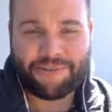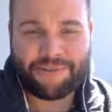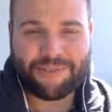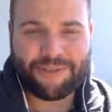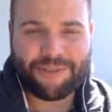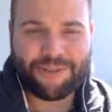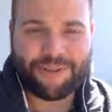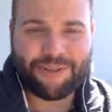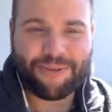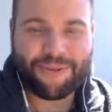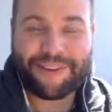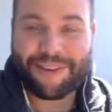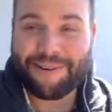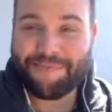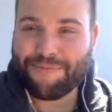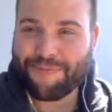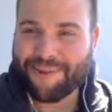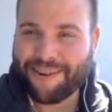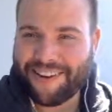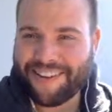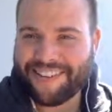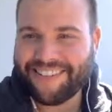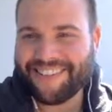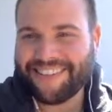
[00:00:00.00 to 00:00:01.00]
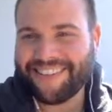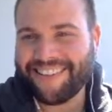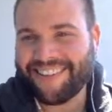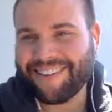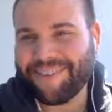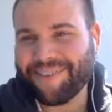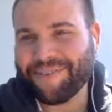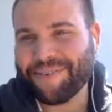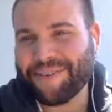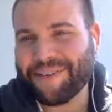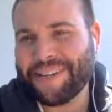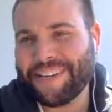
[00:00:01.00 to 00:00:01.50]
So that price
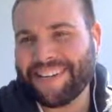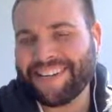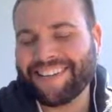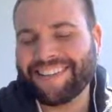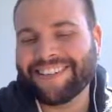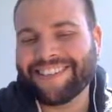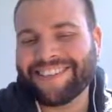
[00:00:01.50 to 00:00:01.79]
that we